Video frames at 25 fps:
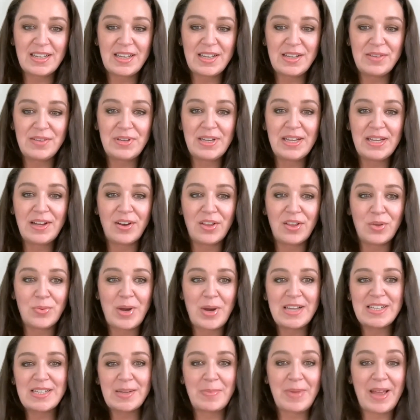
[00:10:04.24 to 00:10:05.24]
the evening,
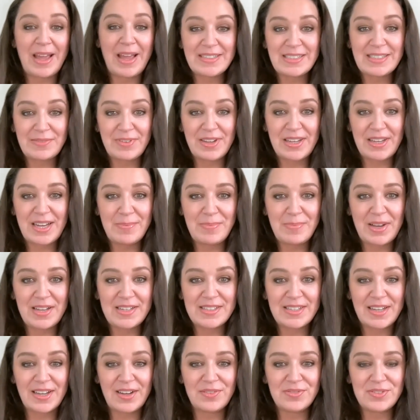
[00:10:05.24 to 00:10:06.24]
otherwise I'm activating
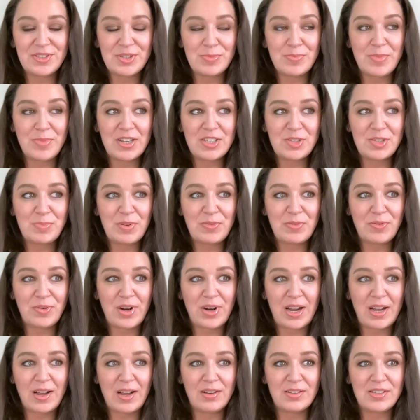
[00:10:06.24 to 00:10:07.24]
myself too much
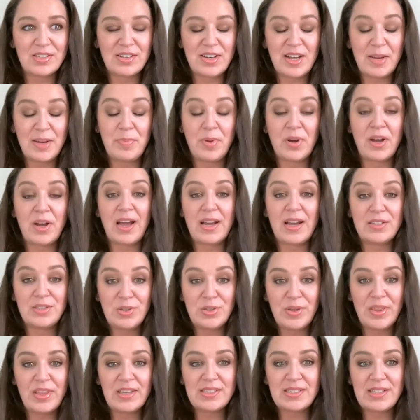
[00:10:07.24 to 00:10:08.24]
before I go to sleep. But I
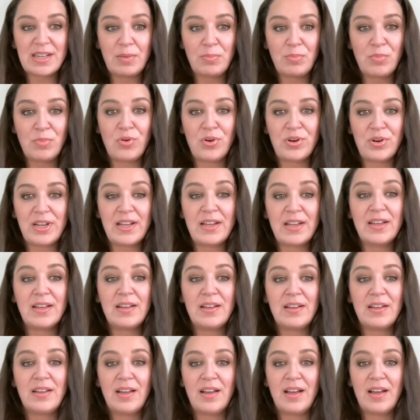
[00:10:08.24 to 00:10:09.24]
do this in the morning.
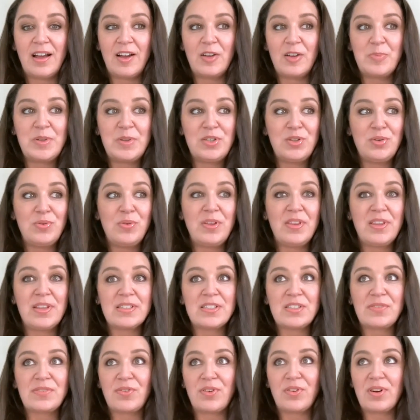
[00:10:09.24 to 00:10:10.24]
I've been doing
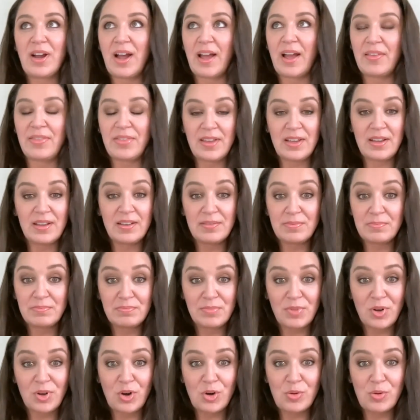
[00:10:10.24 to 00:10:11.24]
this for, I think,
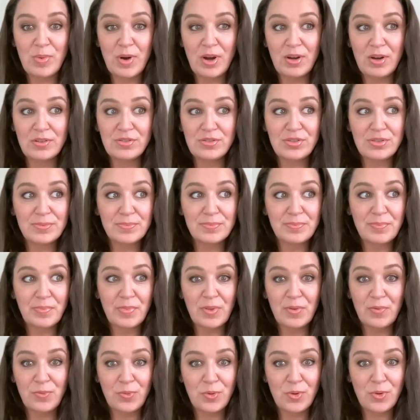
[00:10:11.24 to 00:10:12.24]
almost
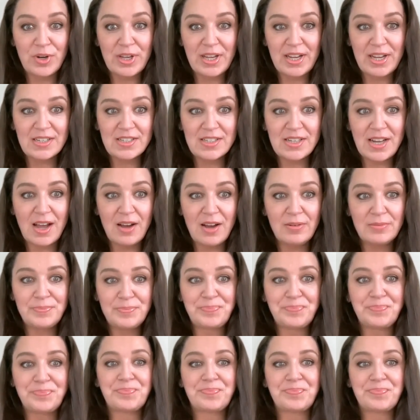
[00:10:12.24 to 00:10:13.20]
4 years now.